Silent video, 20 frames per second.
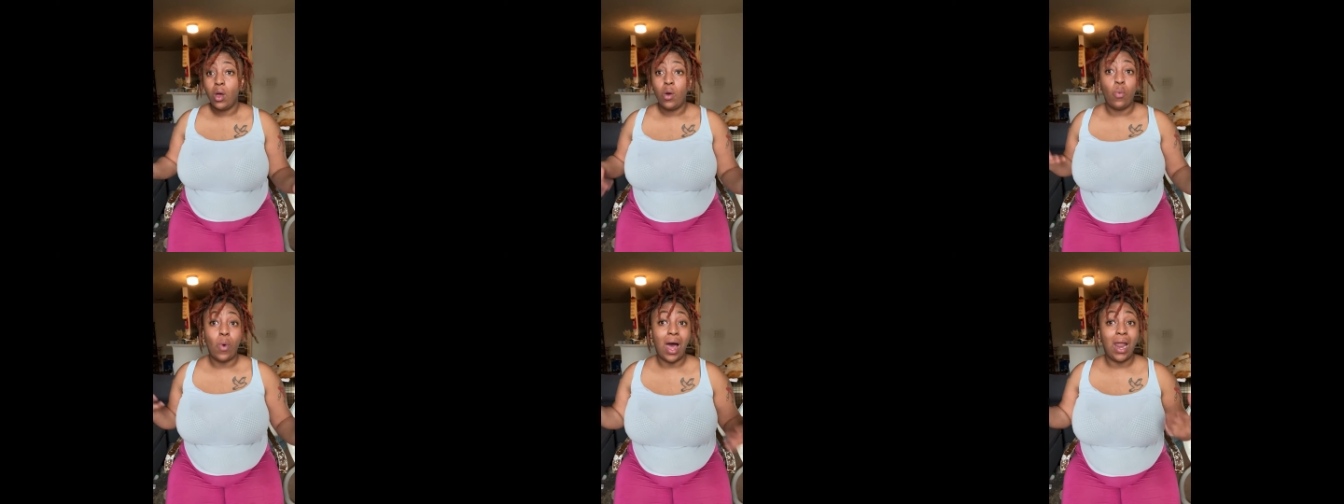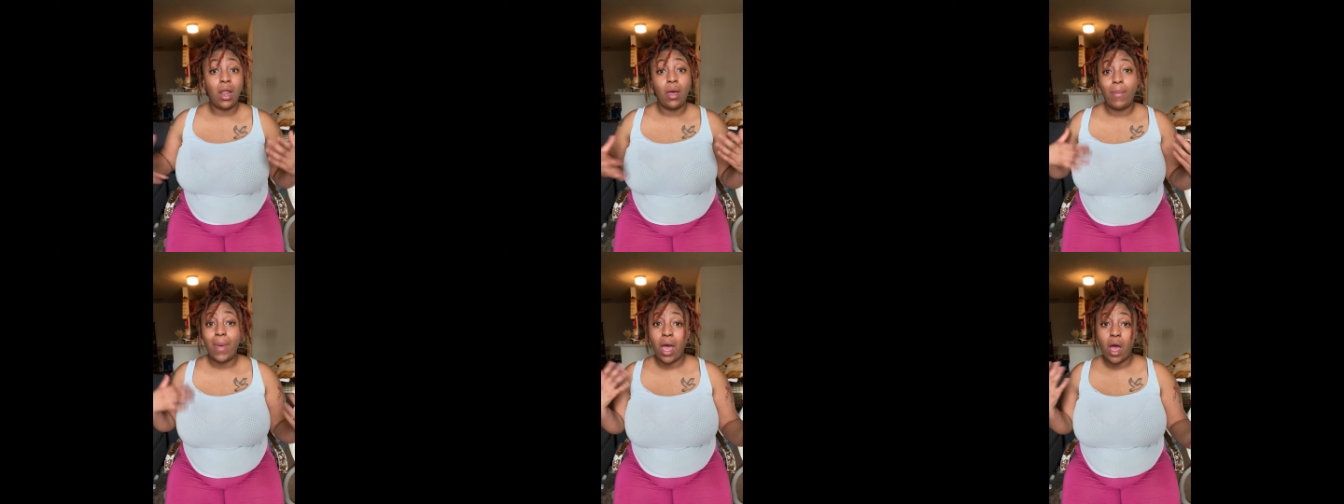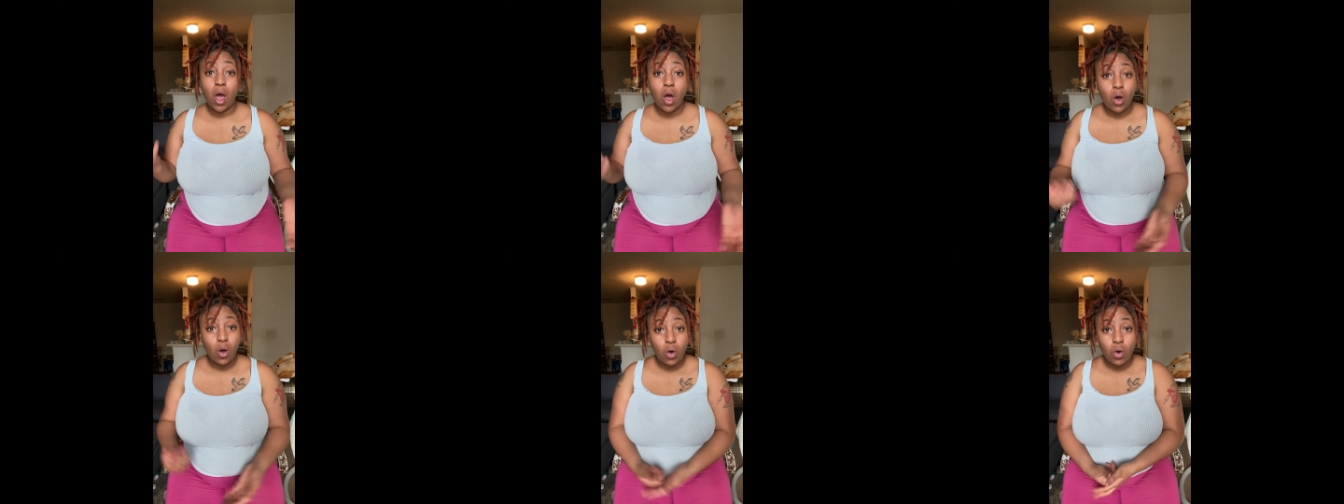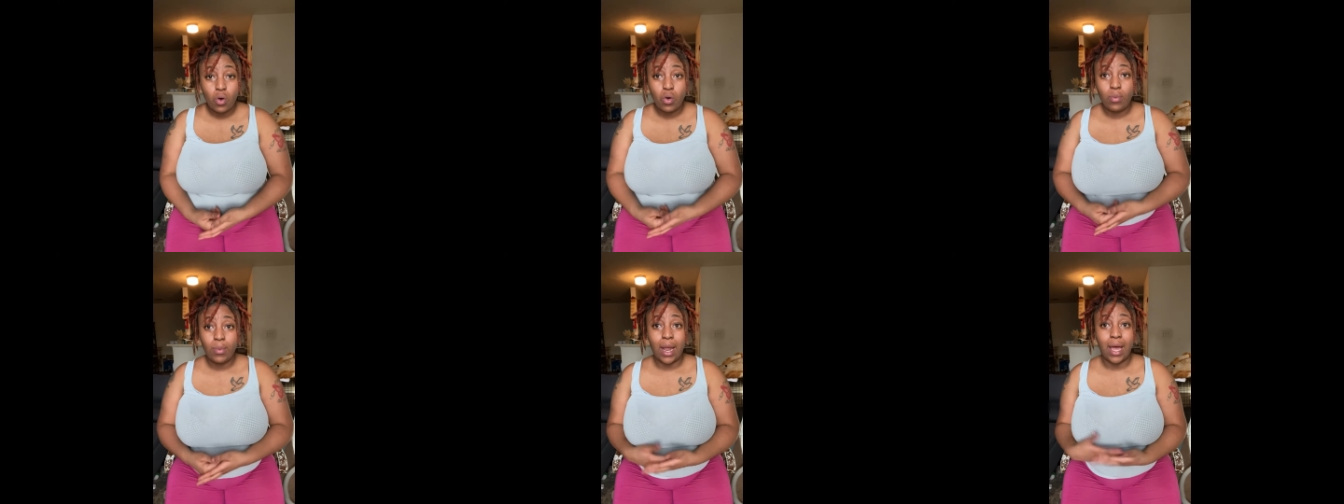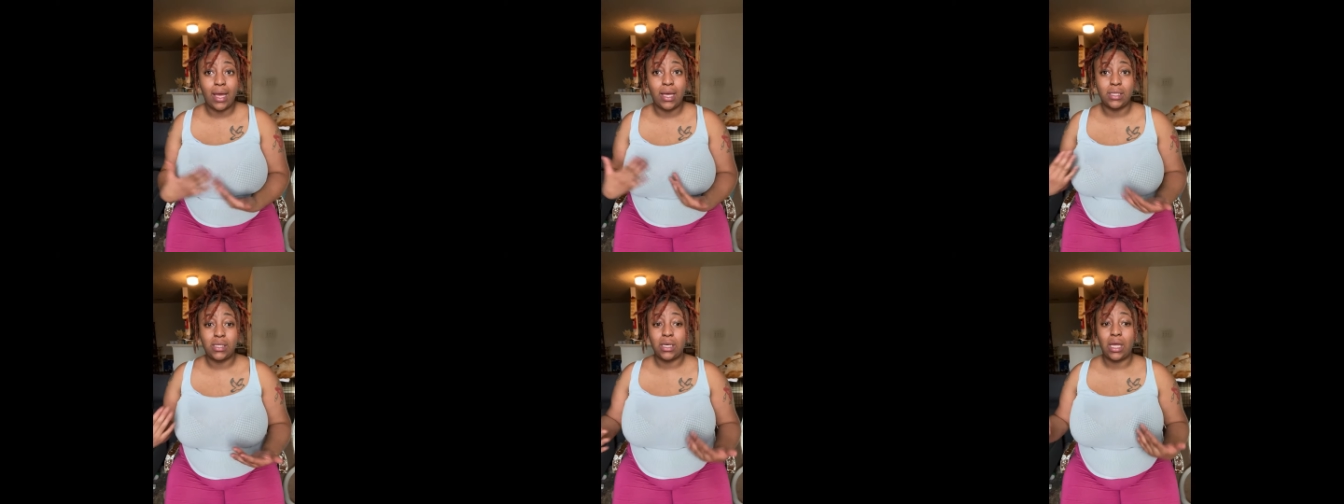while I'm at home,
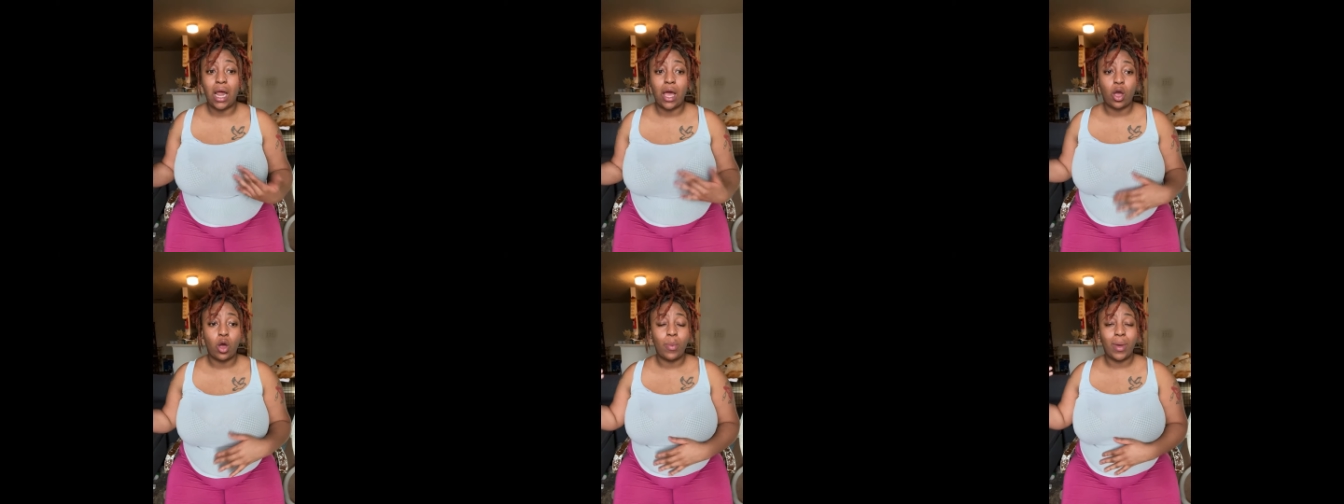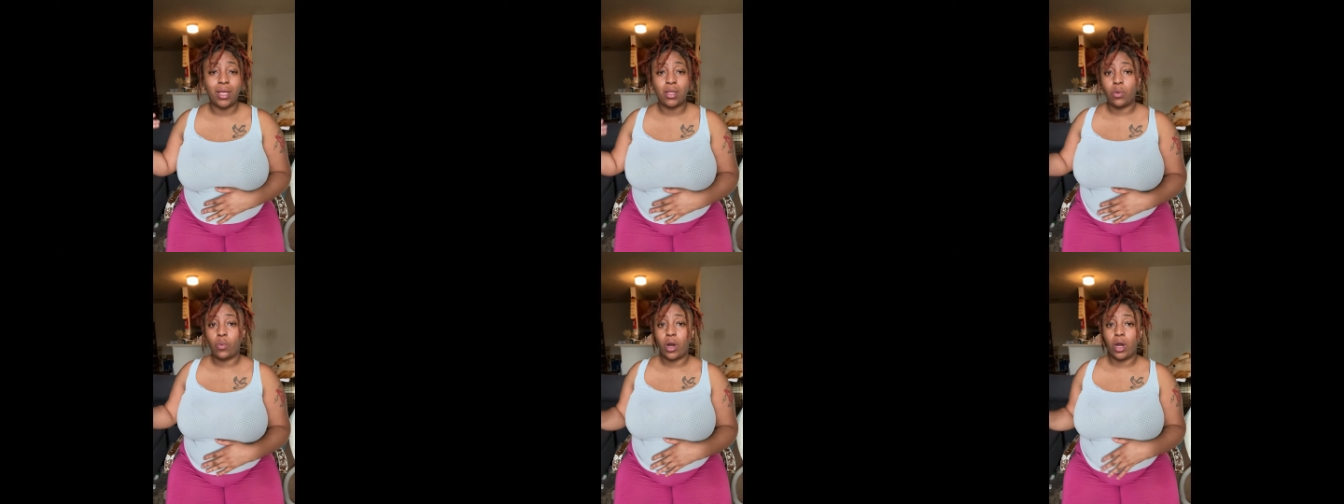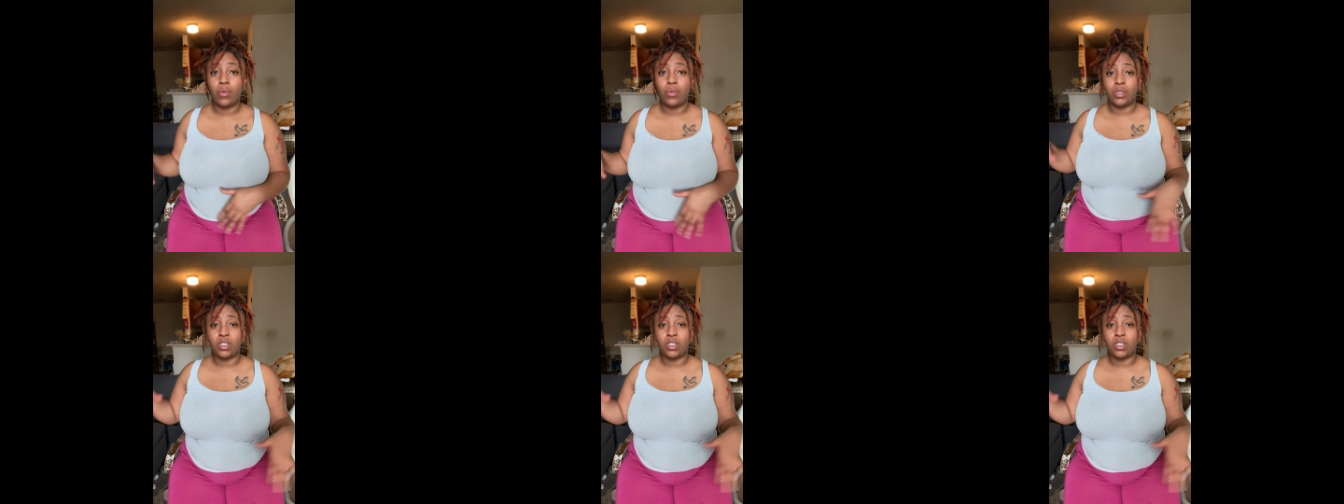like until I go back to work,